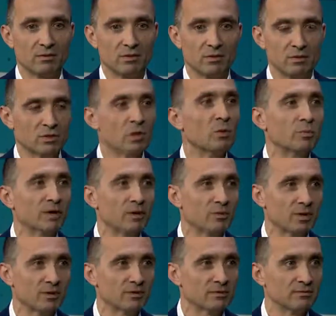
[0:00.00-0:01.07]
utopia where
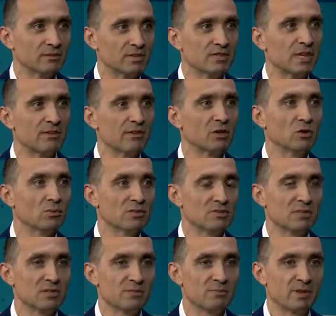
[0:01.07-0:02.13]
you're saving right. enormous
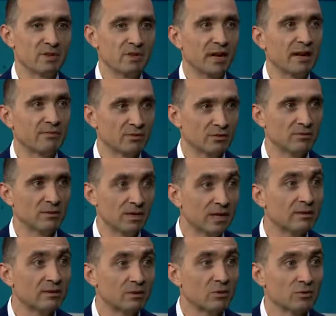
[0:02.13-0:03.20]
amounts of money. You have to
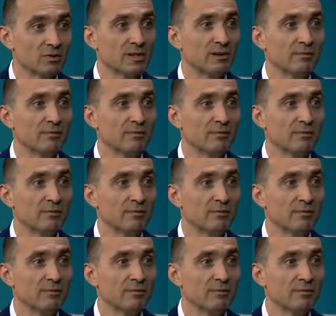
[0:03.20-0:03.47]
get there over time.